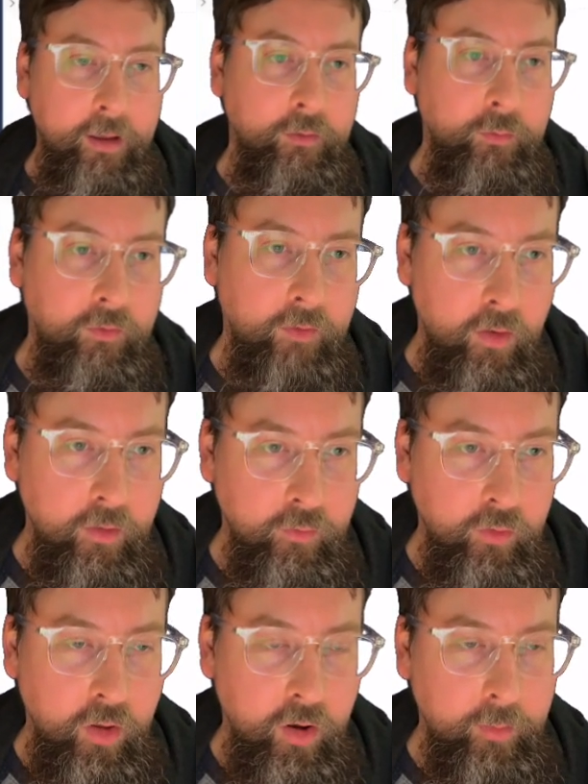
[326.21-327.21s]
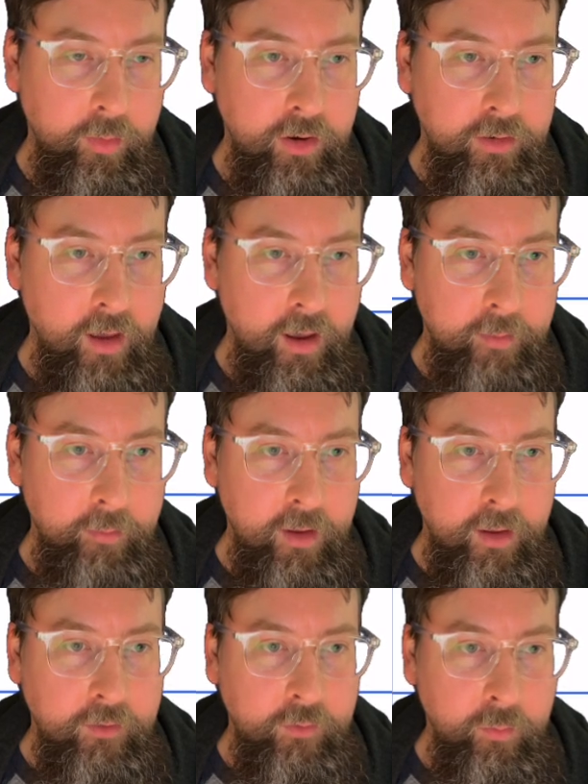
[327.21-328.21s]
It's been selling for a long period of time.
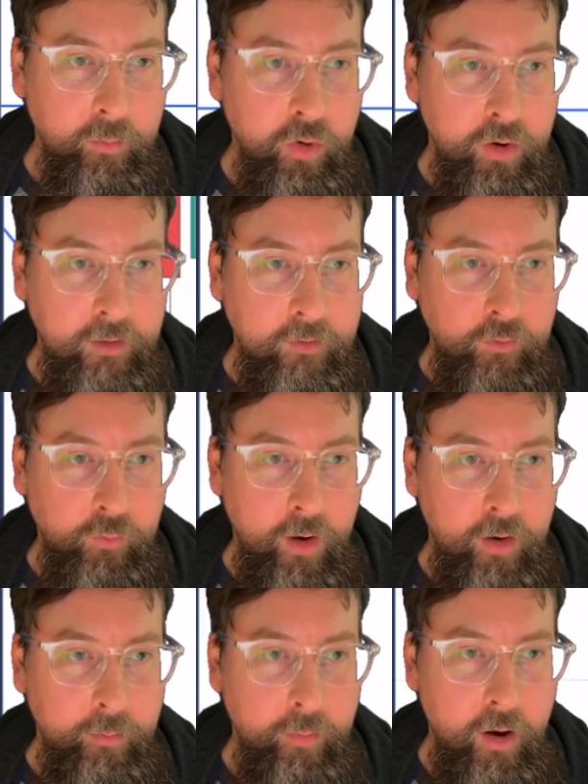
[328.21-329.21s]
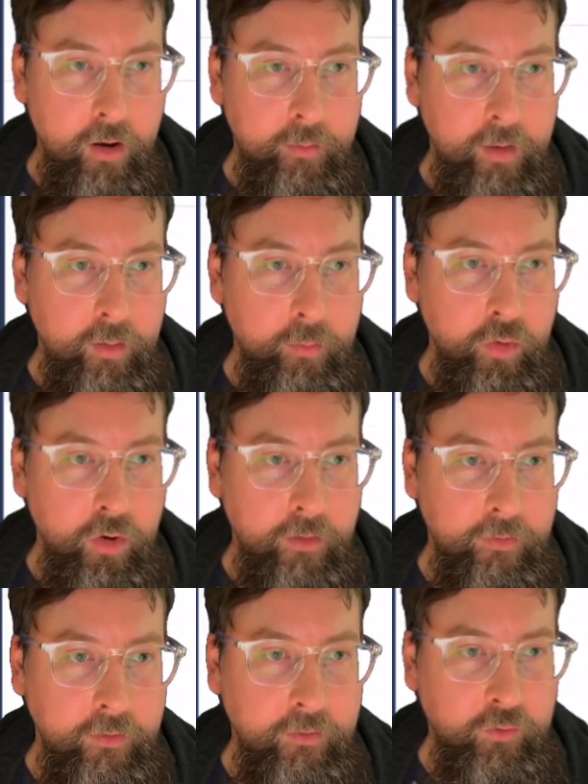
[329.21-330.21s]
It's been putting in this round of bottom, and it put
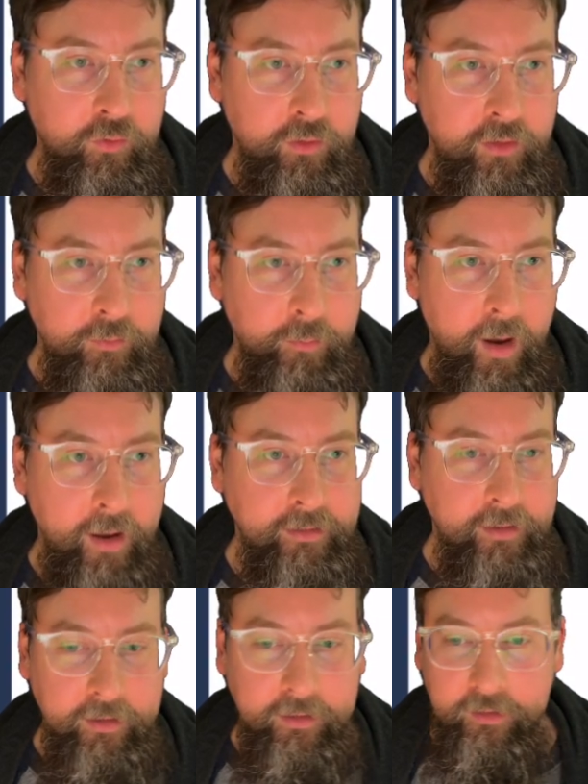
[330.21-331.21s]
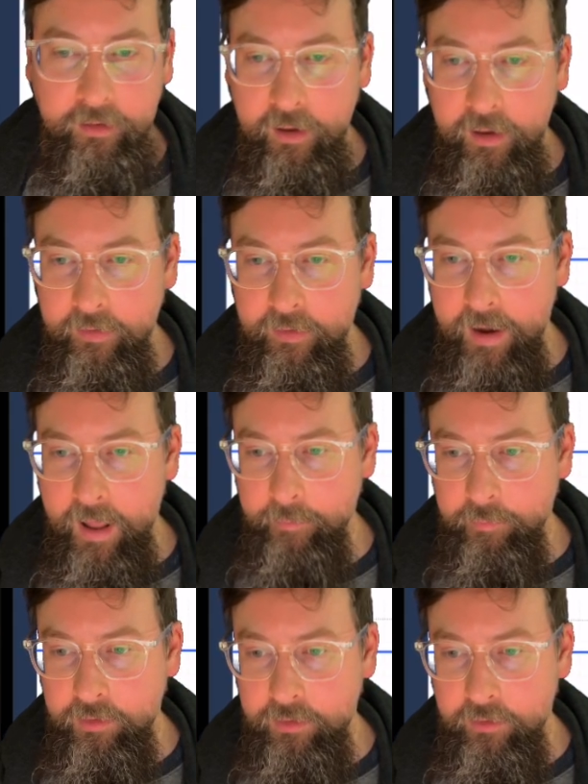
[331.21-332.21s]
on this buy ticket that
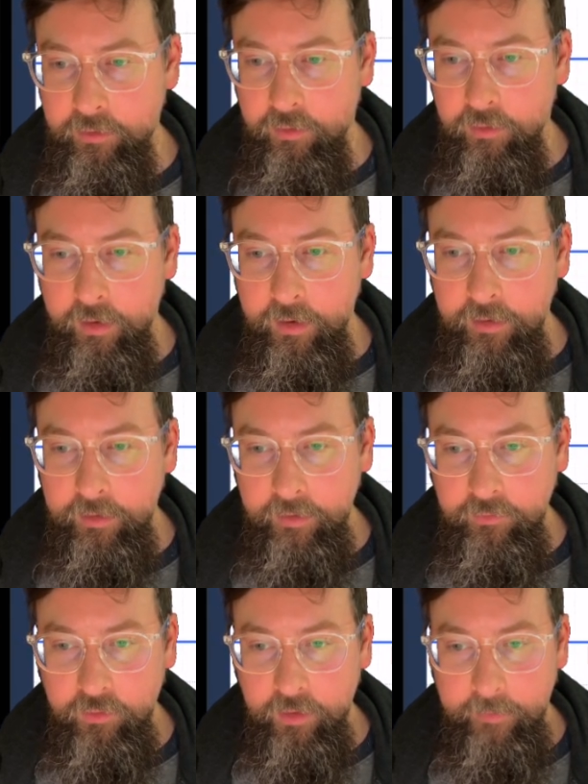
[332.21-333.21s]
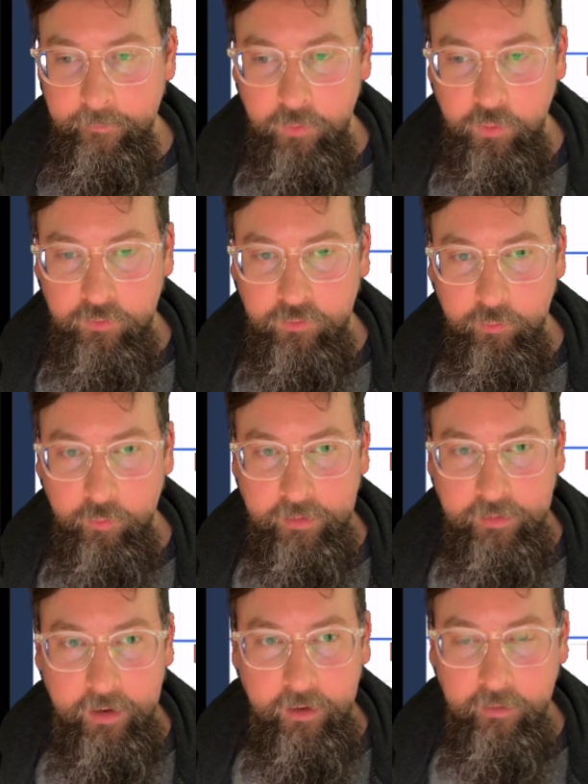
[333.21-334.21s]
happened here yesterday. You can see
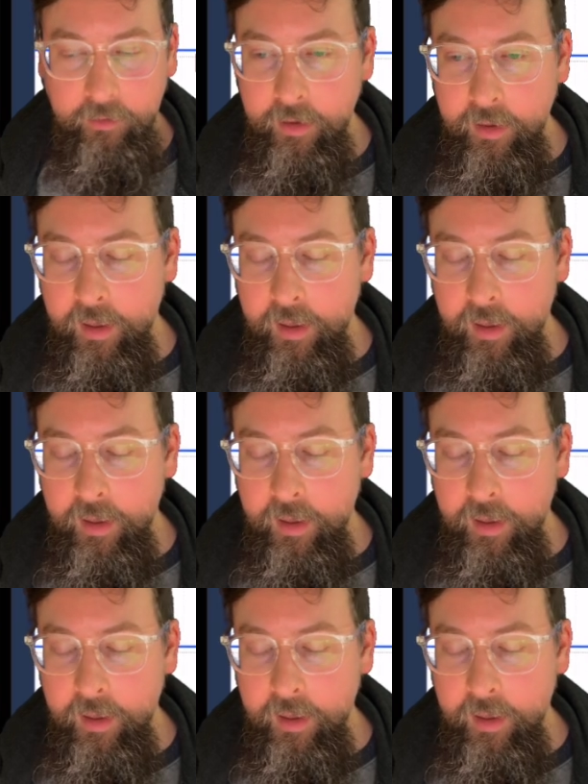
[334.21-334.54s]
right there.